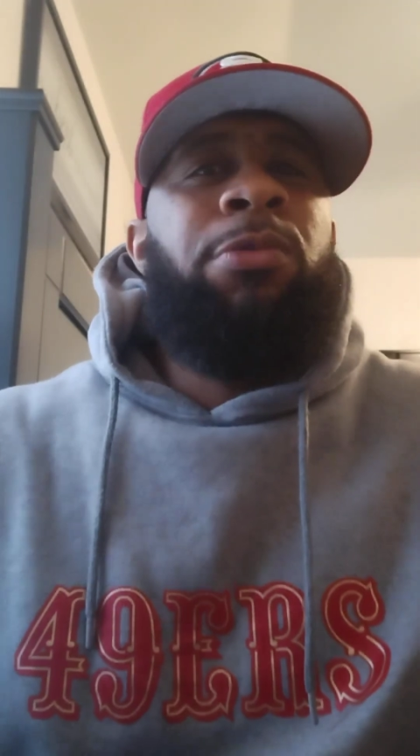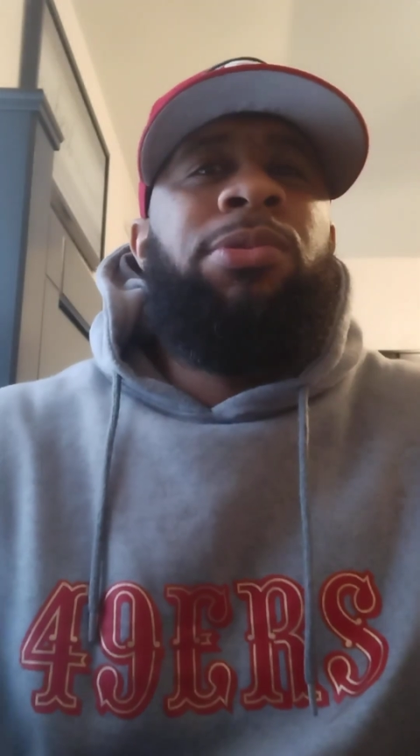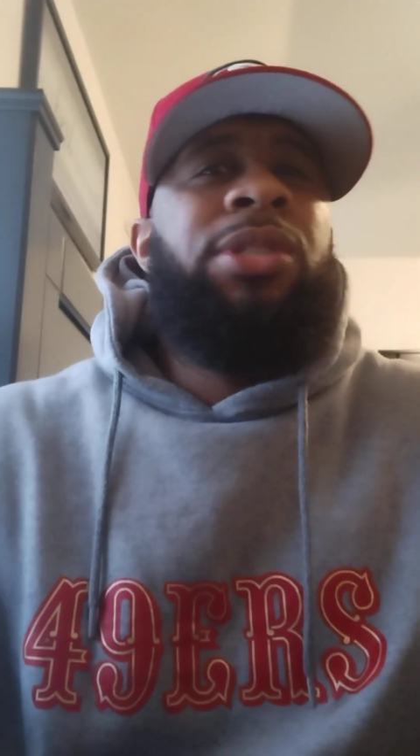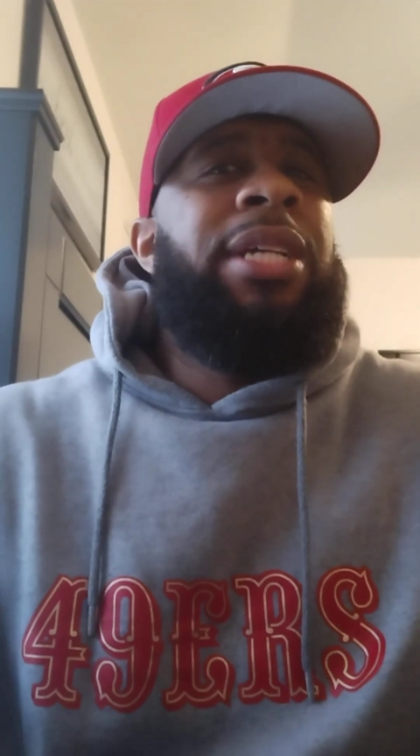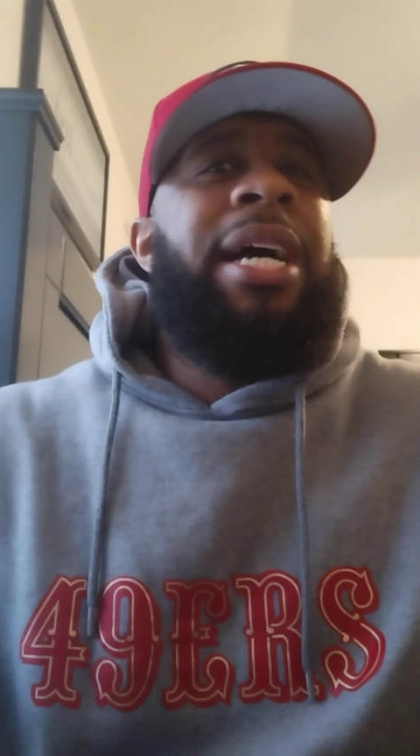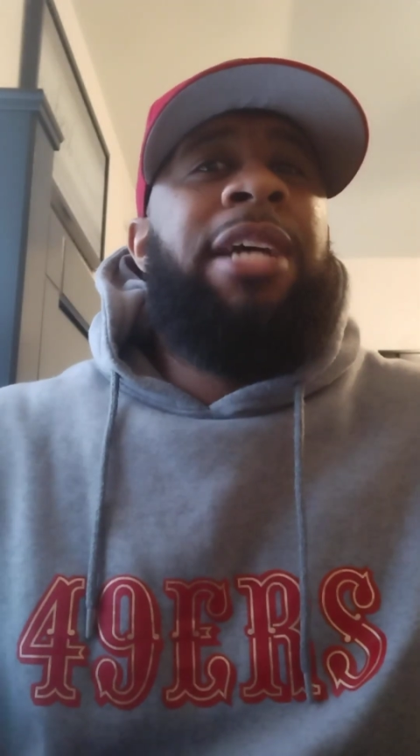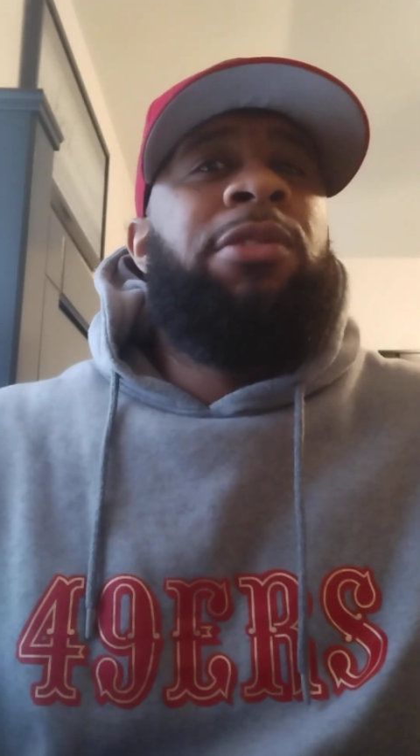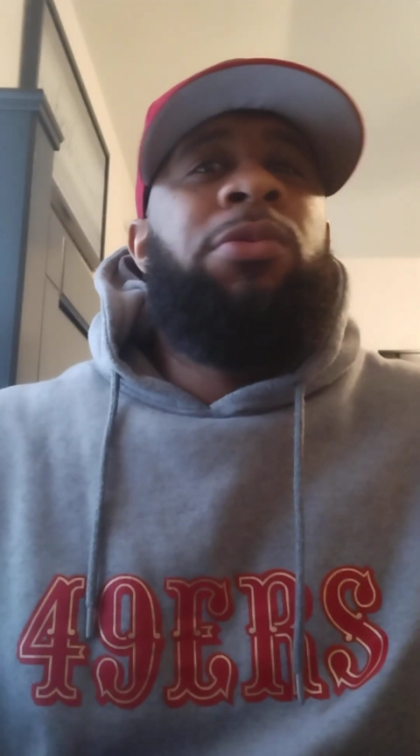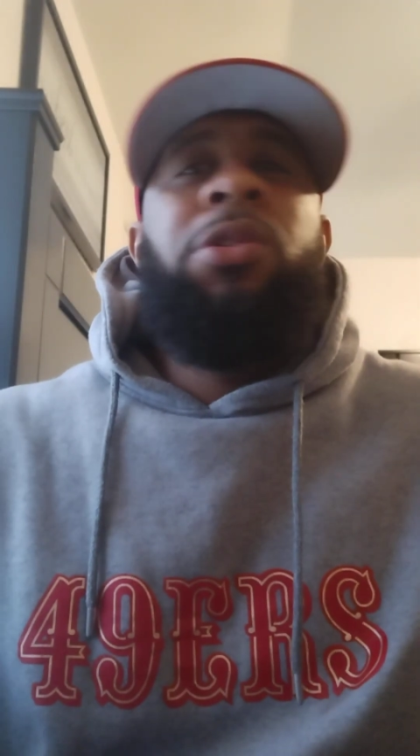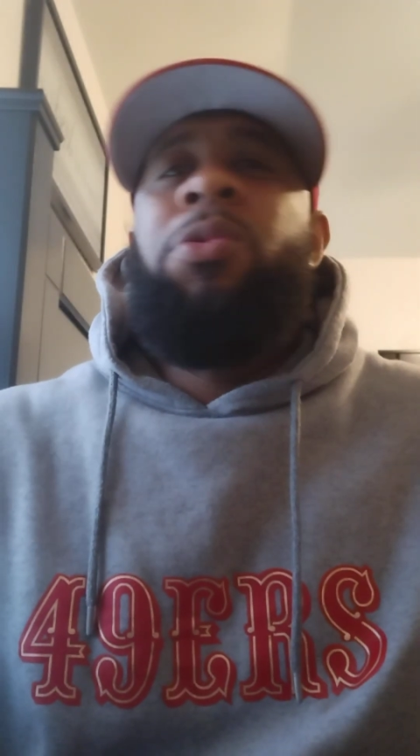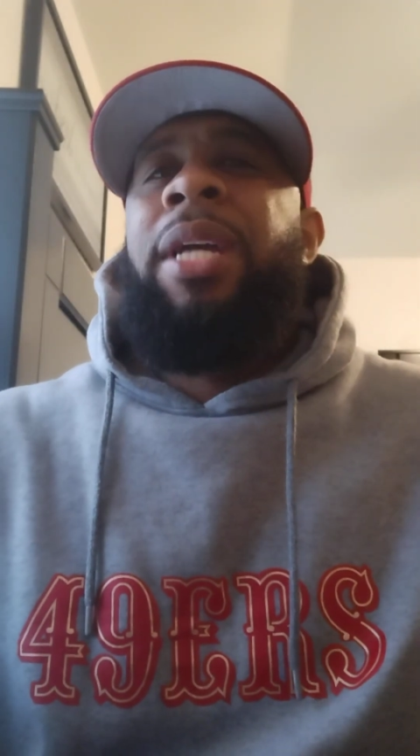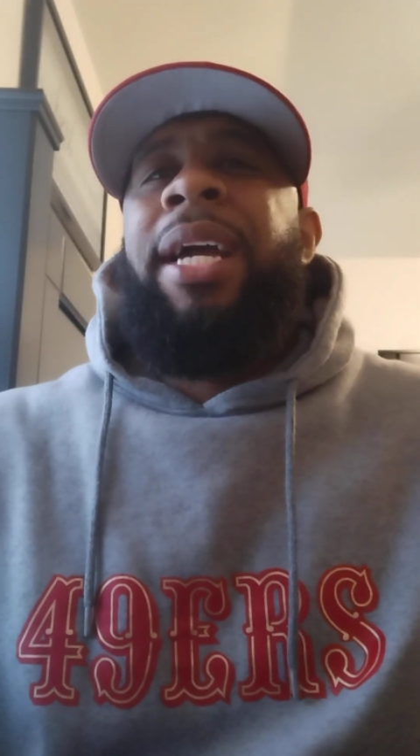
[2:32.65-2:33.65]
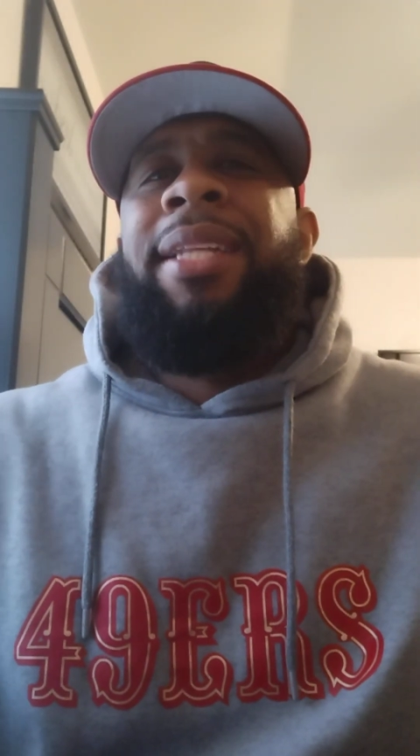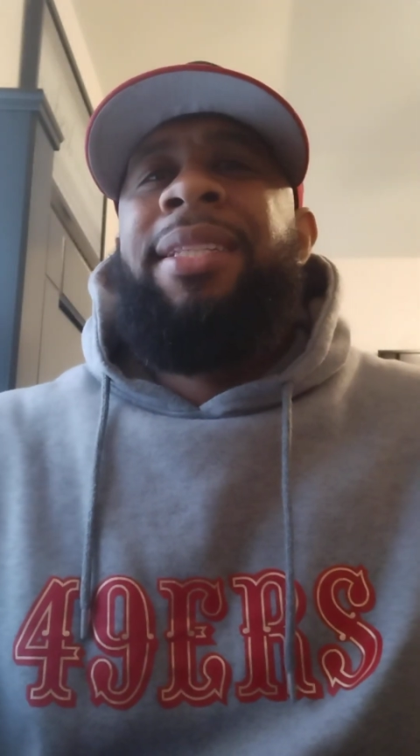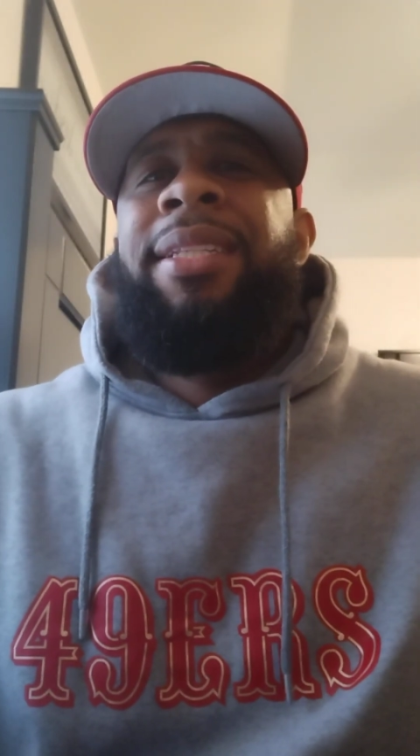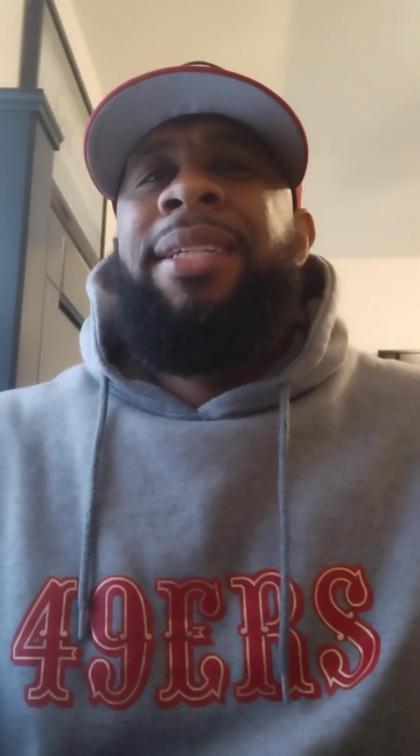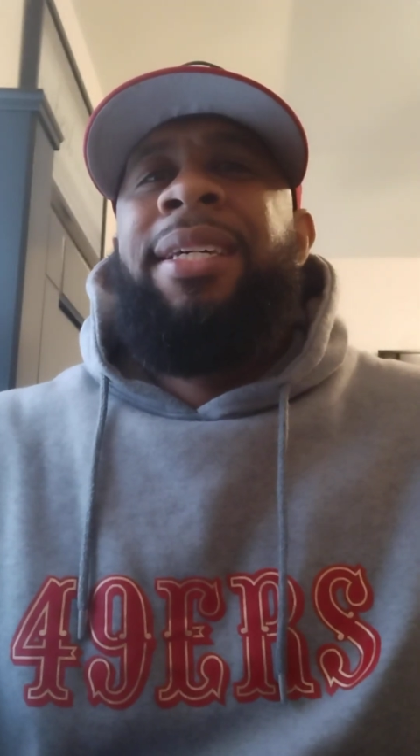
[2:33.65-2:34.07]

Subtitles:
don't see how you do that.